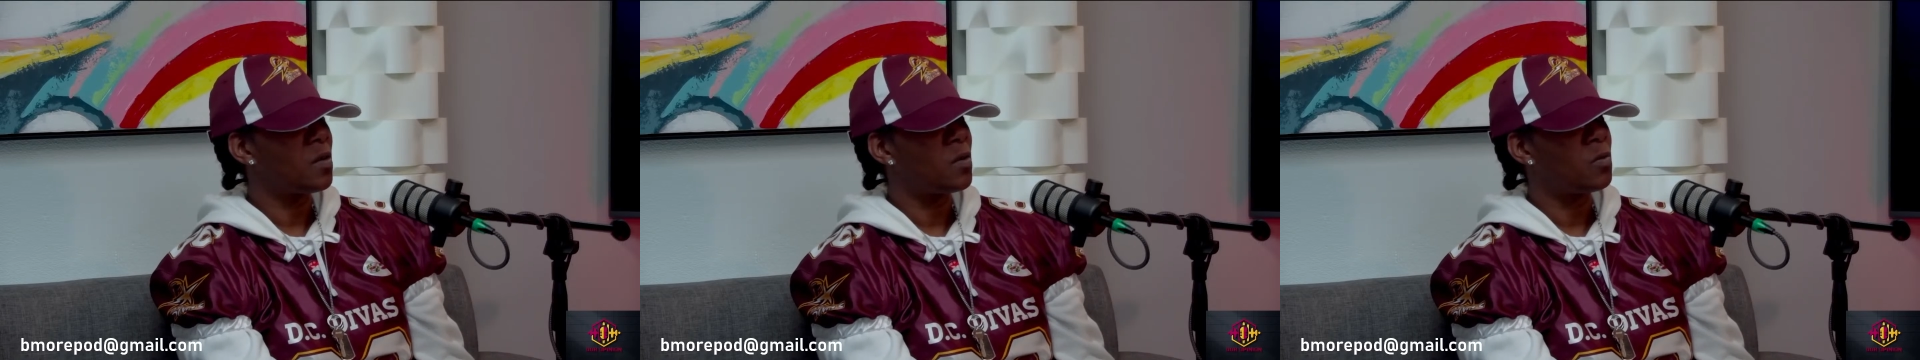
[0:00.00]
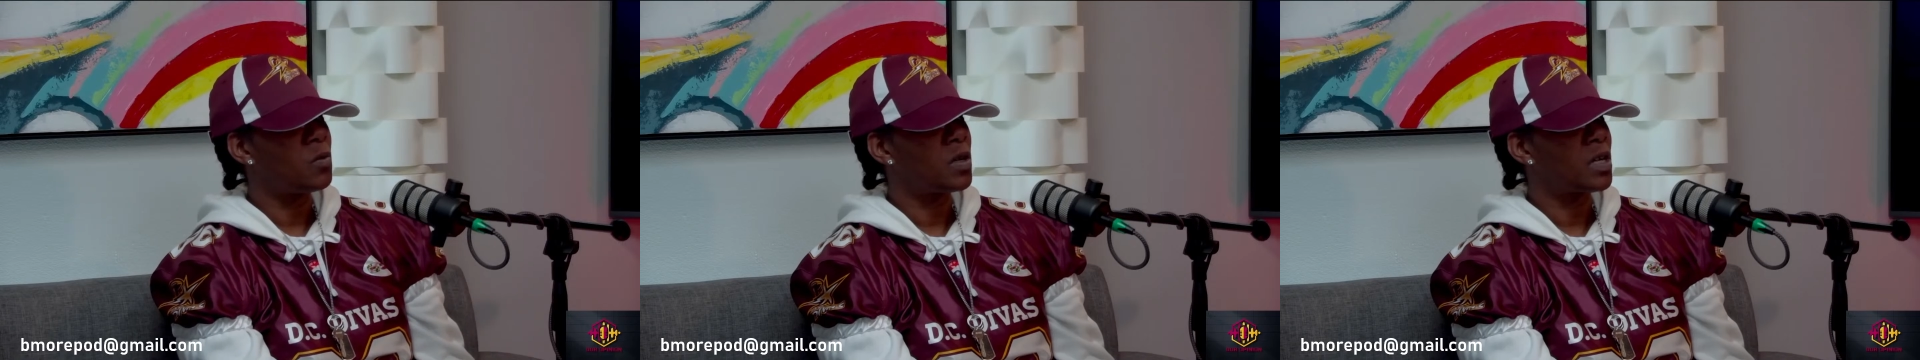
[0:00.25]
or
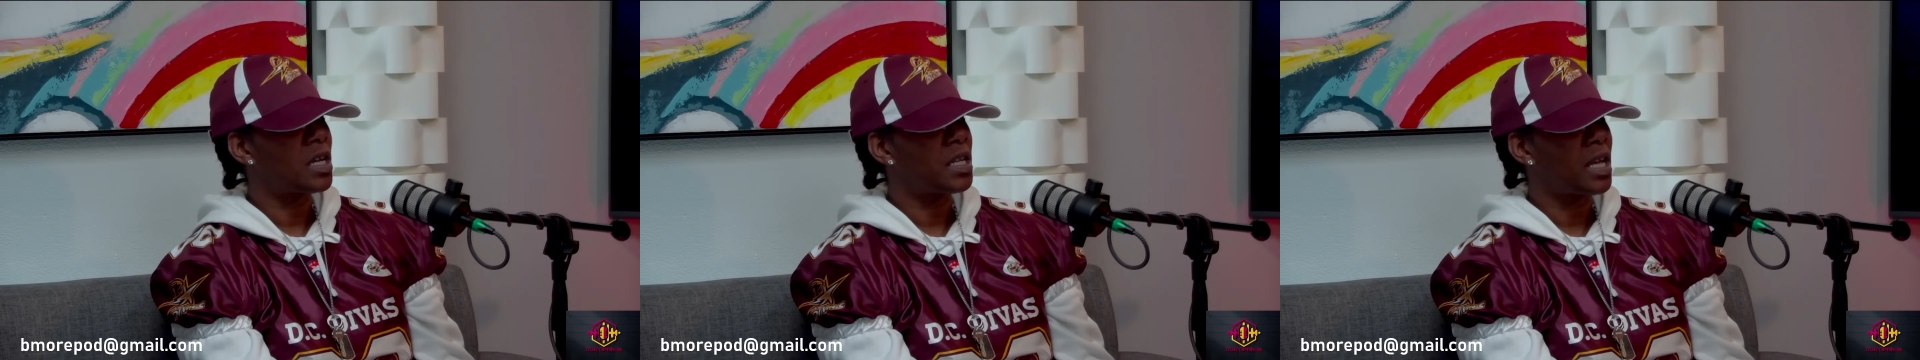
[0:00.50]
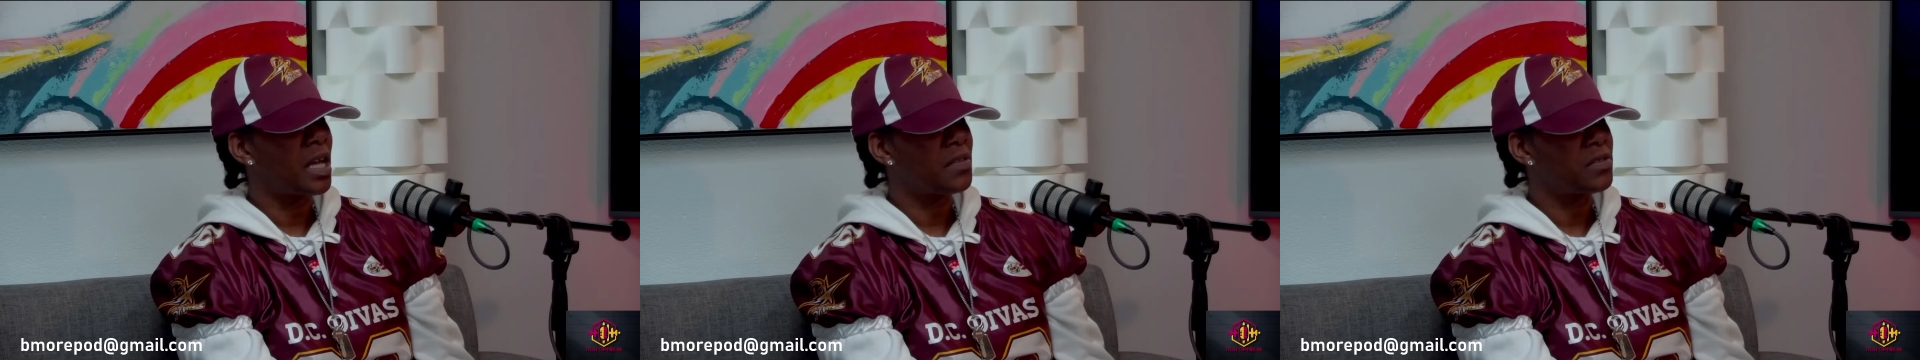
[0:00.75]
what kind
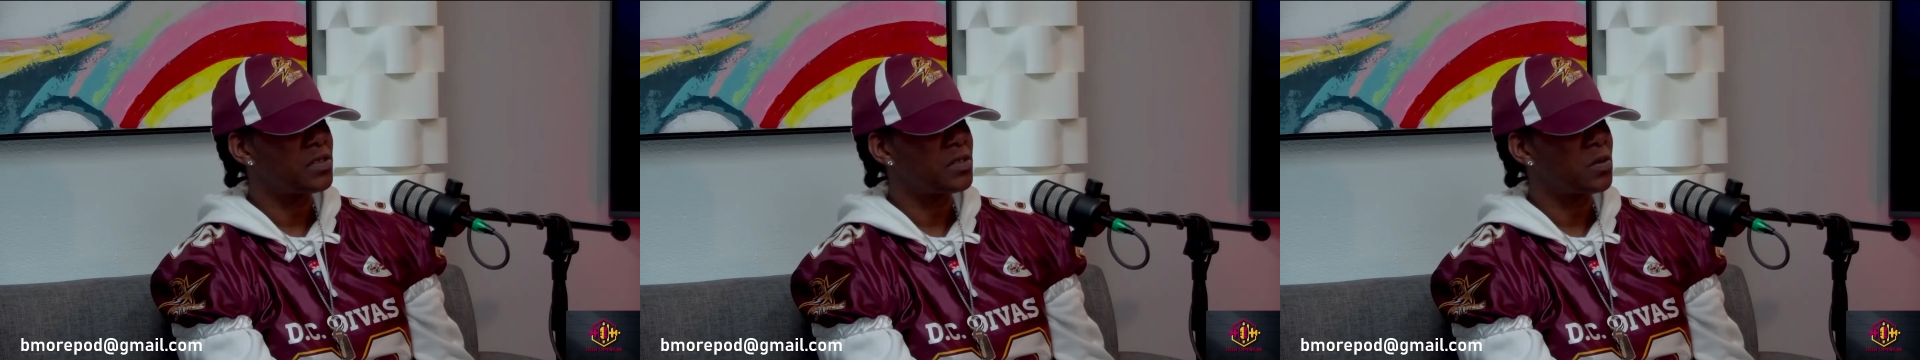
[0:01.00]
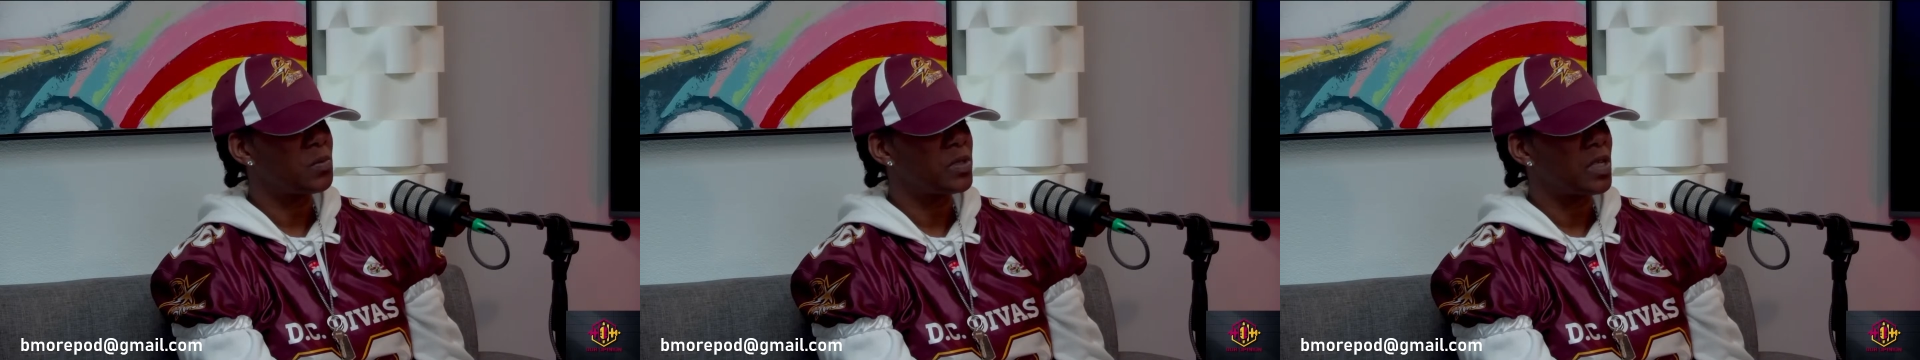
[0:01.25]
of athlete
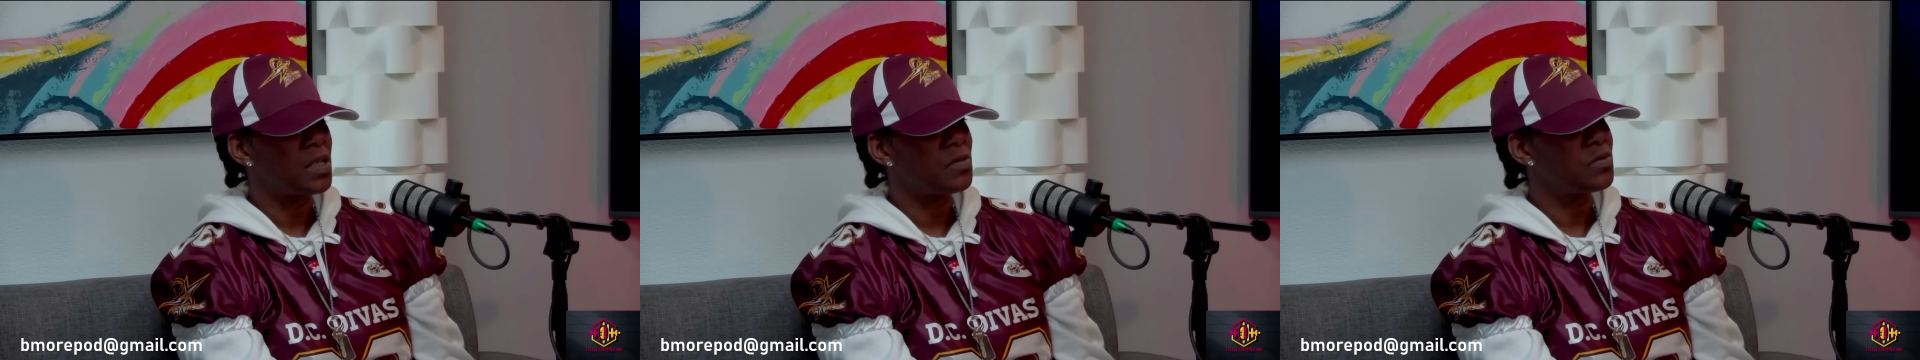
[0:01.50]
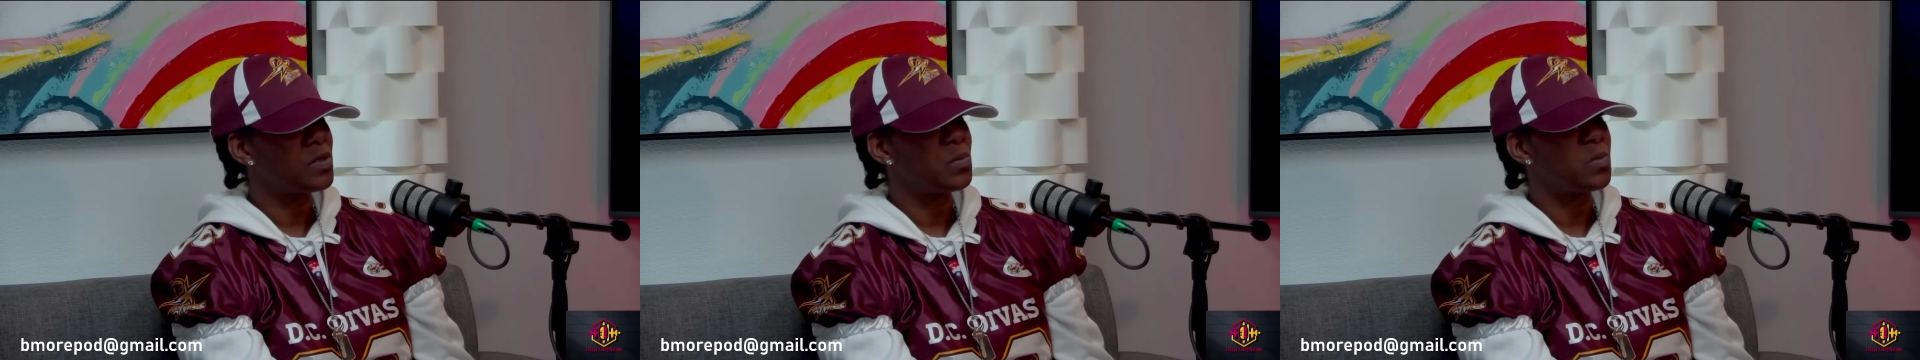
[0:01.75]
you're gonna be. I
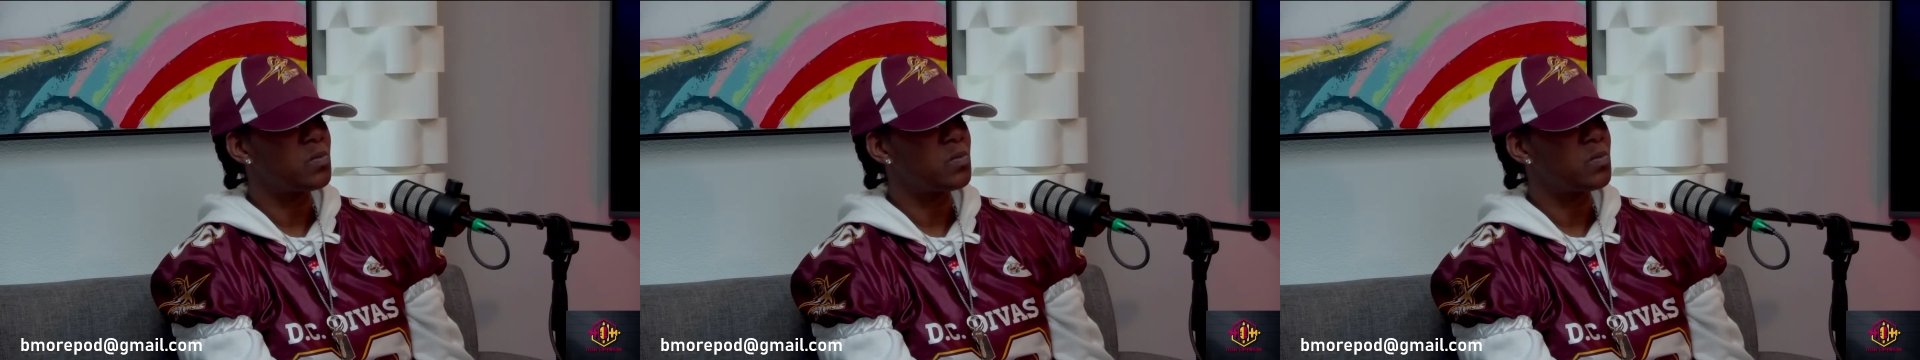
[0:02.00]
didn't really